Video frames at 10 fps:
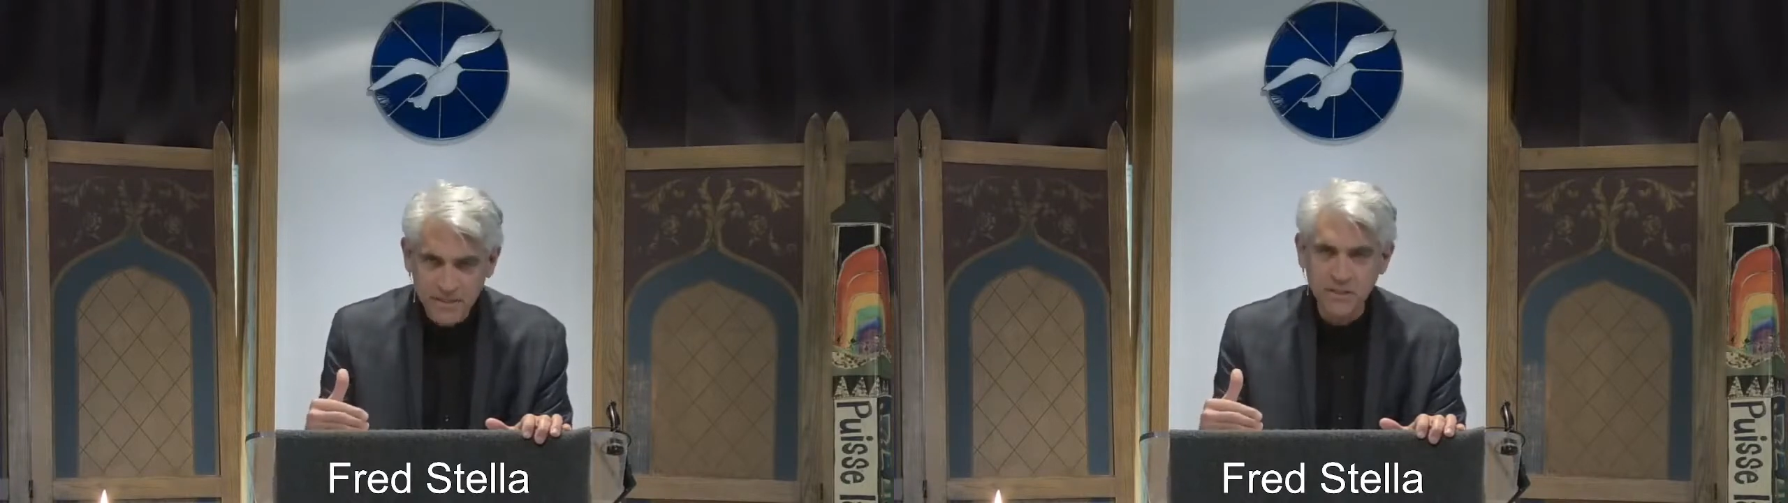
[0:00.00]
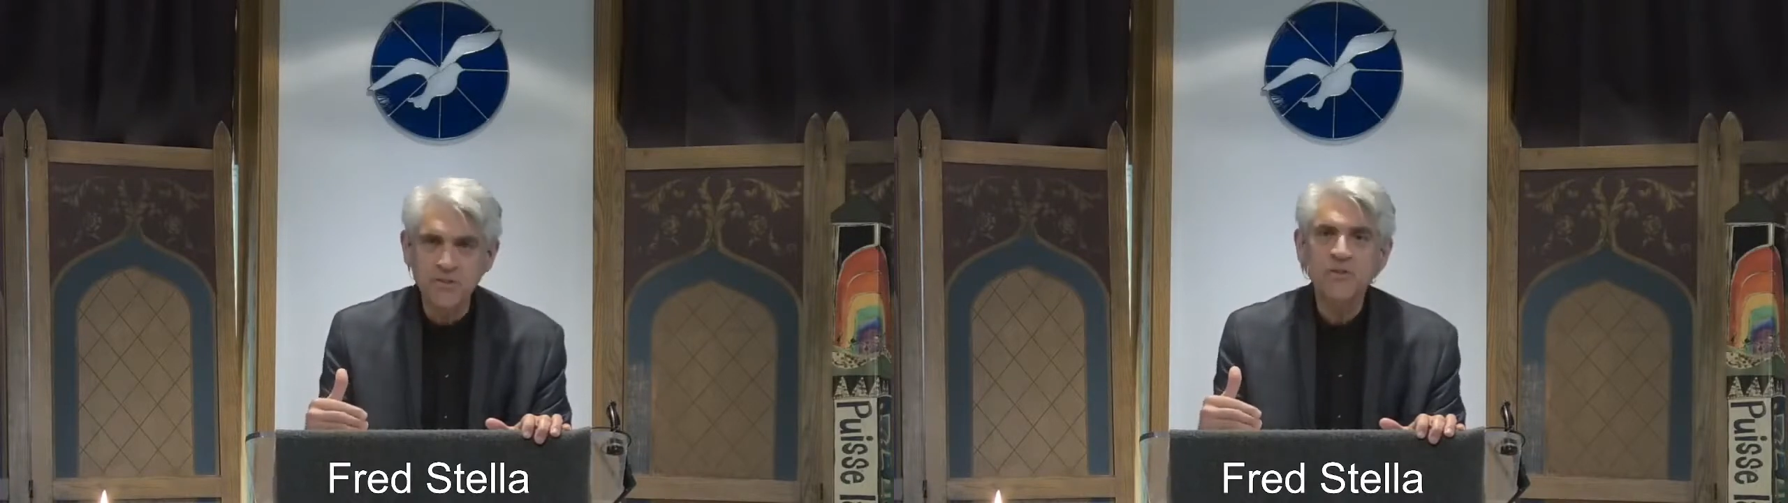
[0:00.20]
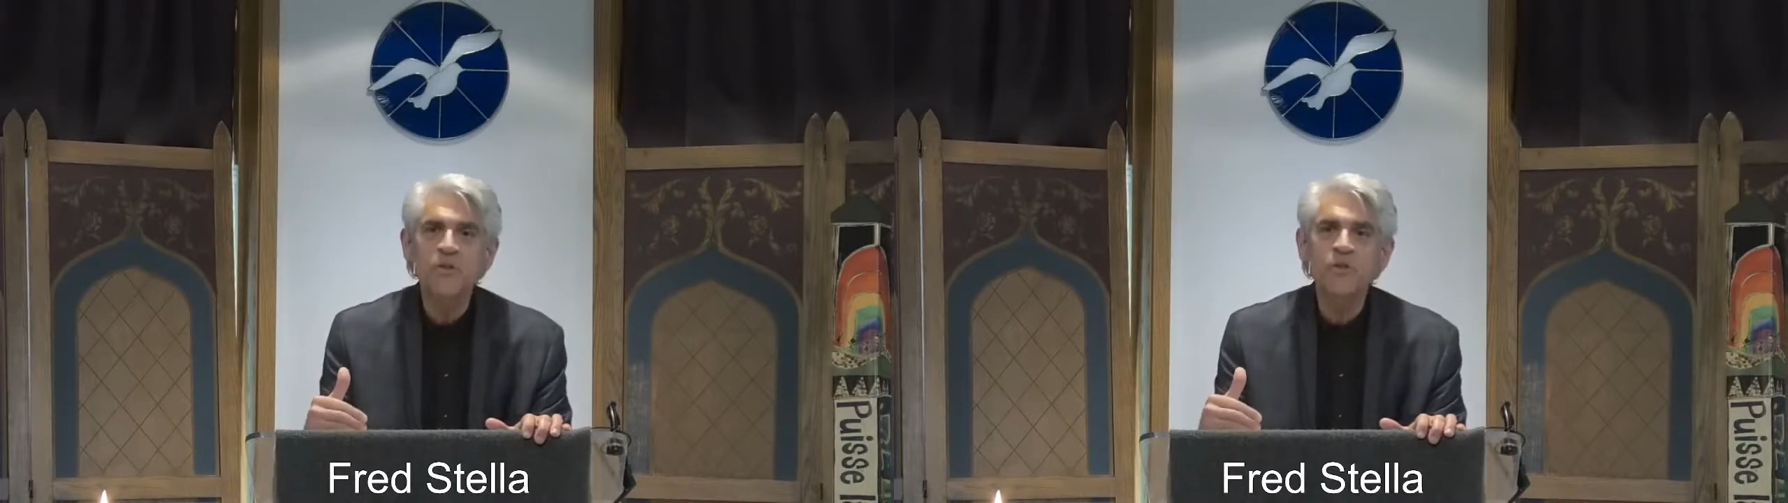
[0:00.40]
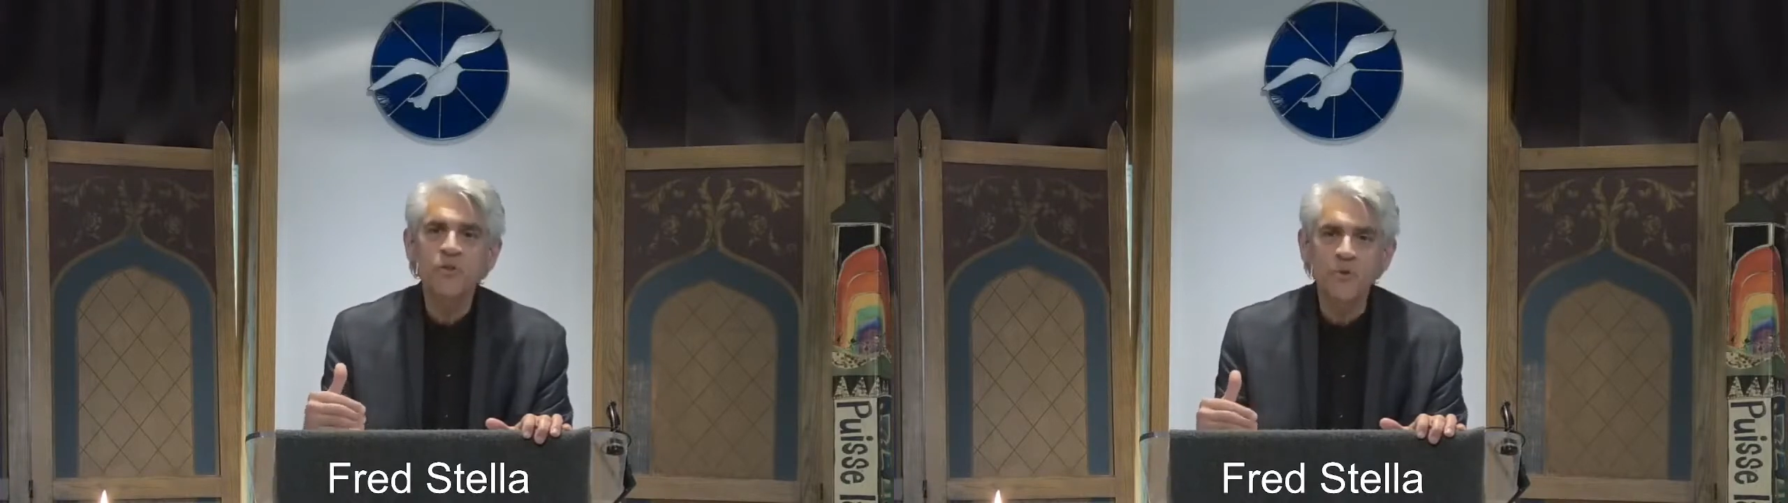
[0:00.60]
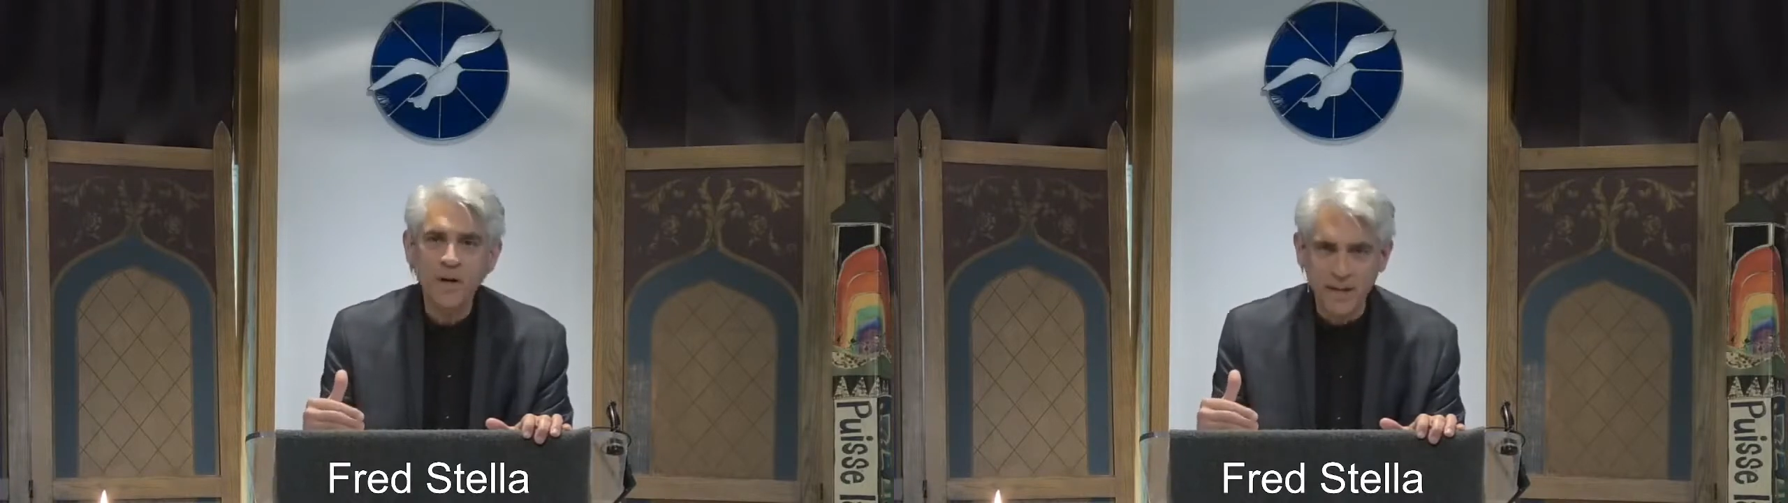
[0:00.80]
message
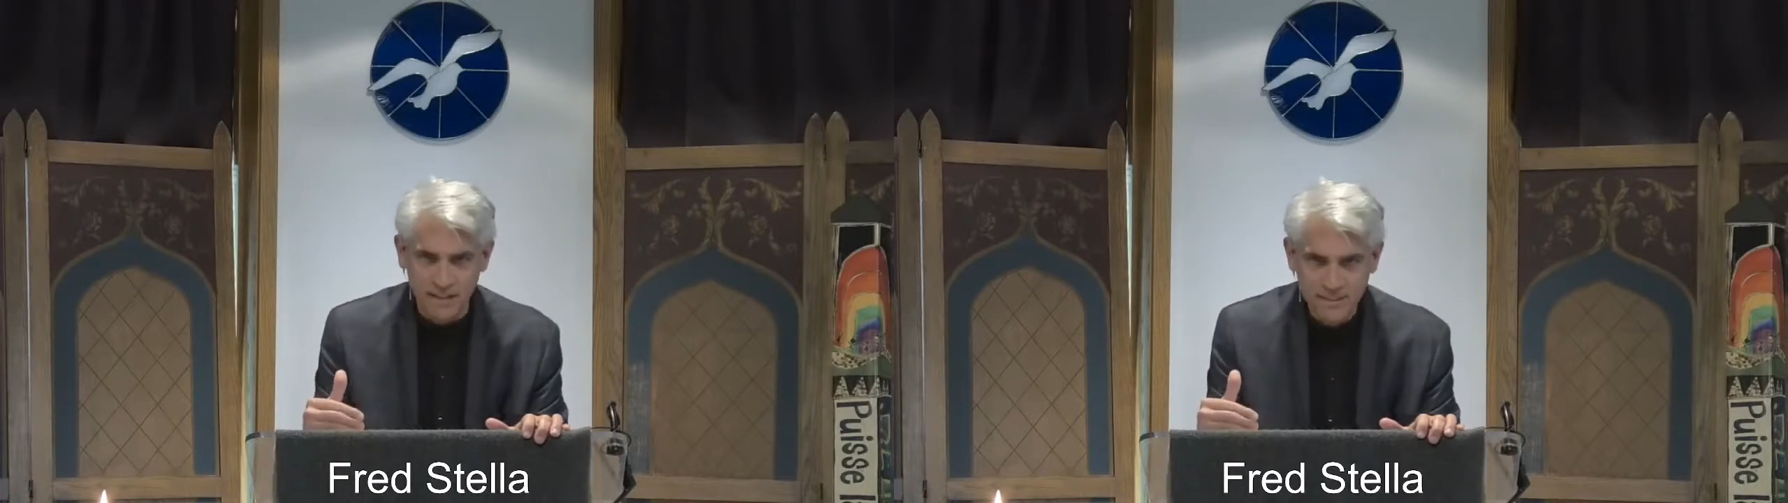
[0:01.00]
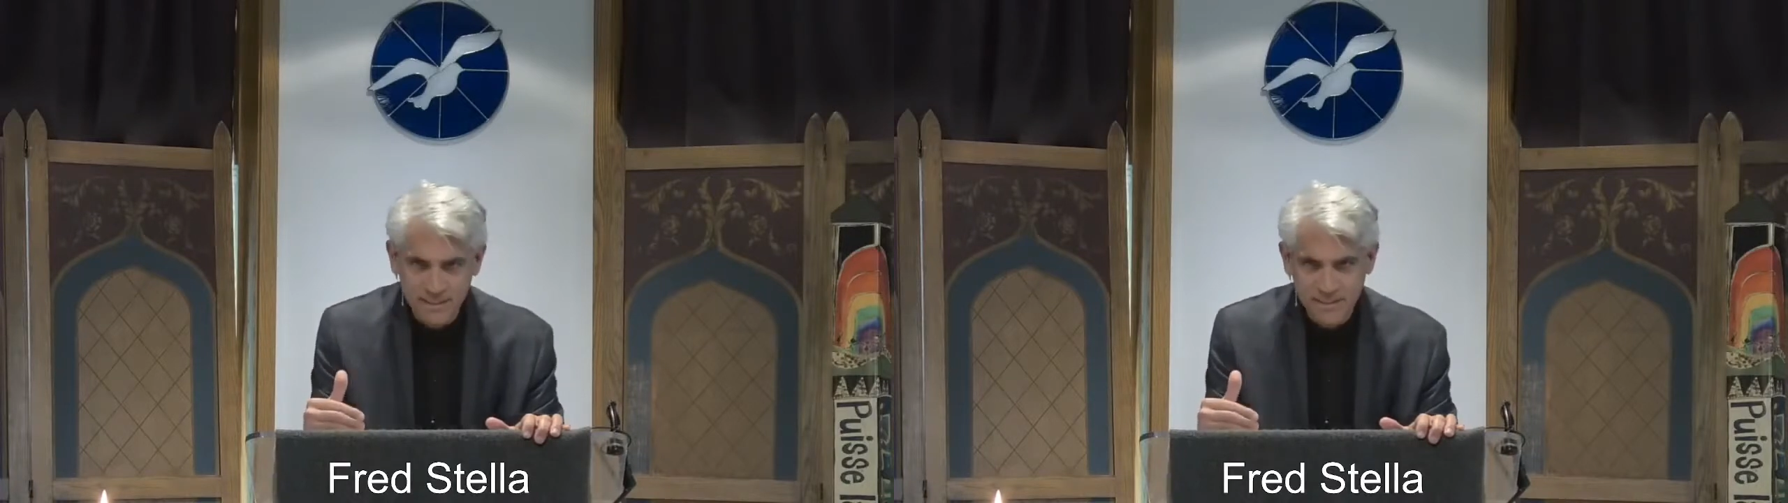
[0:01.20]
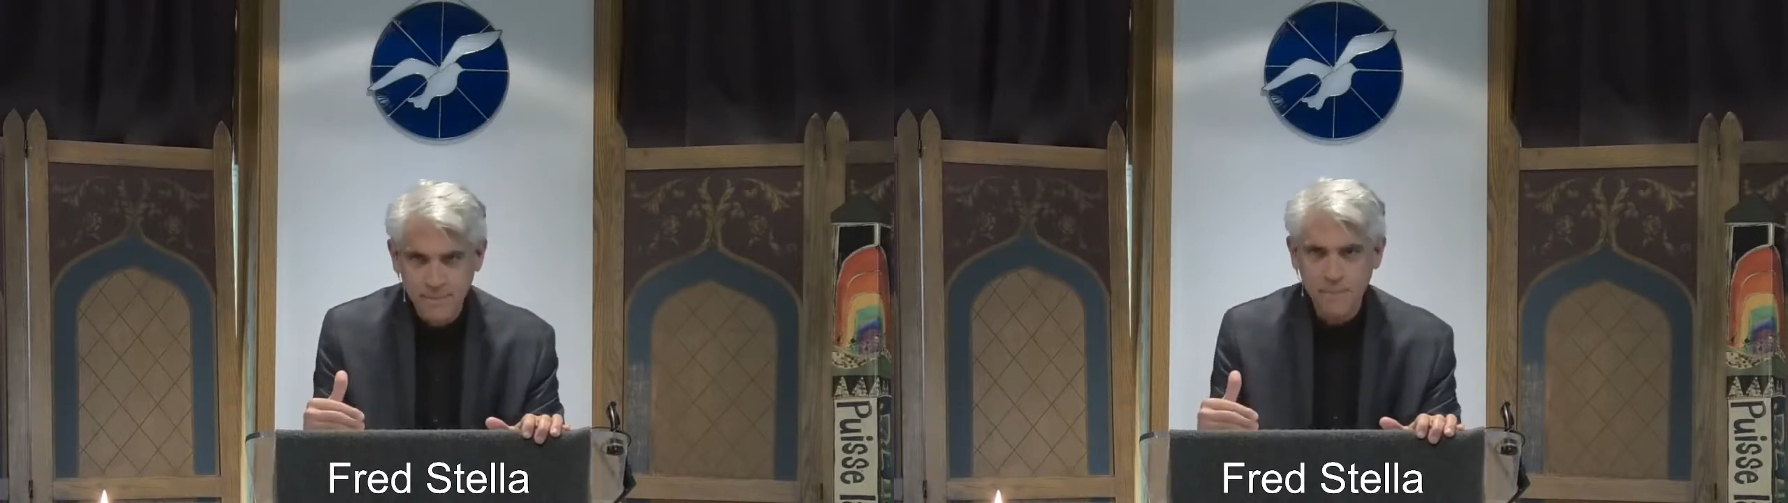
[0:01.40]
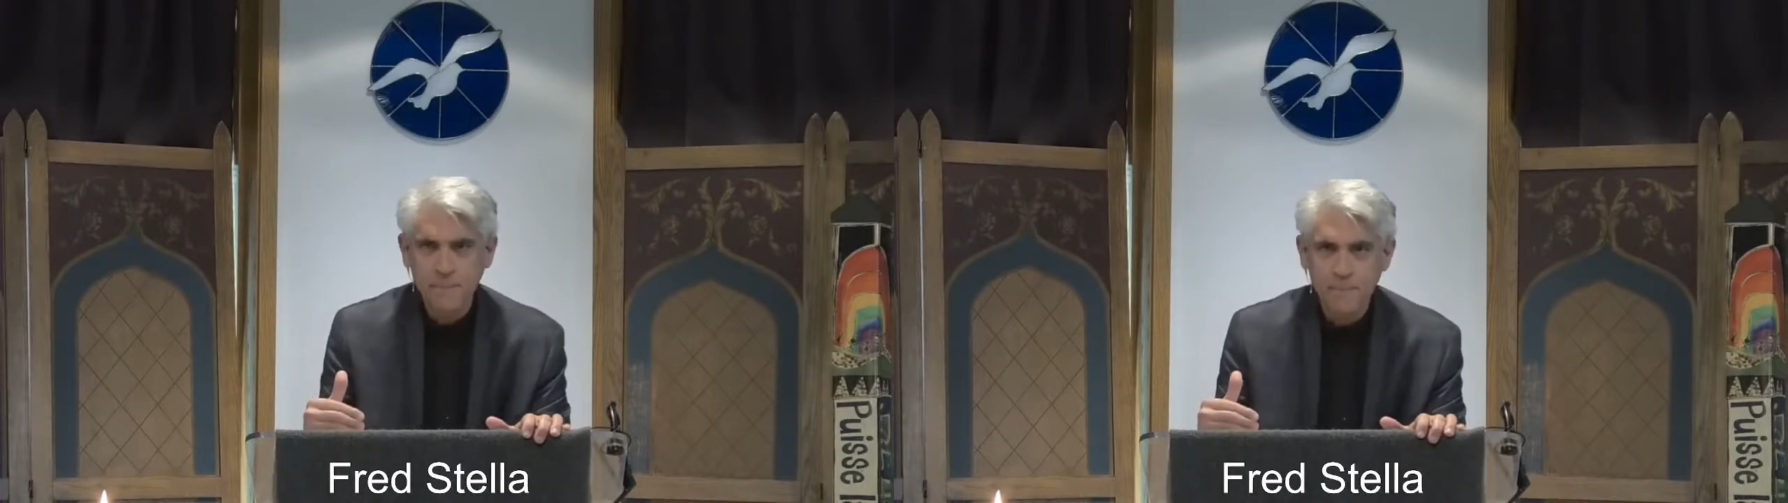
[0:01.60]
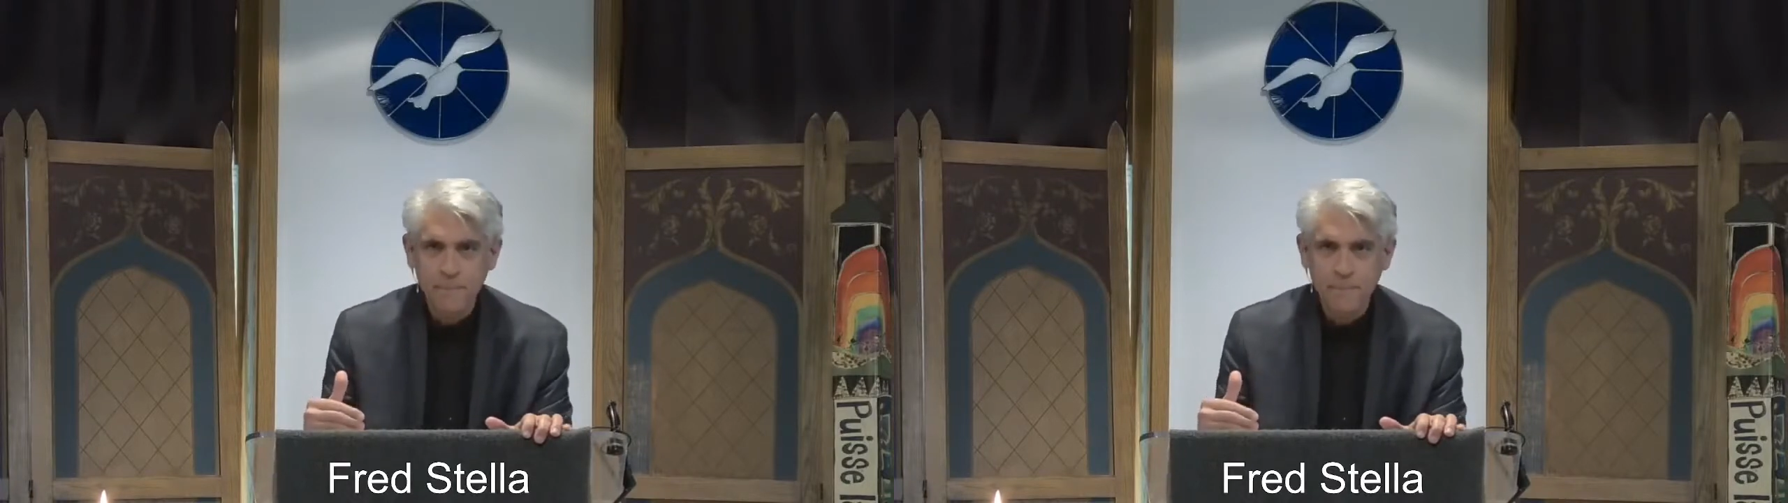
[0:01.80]
to us.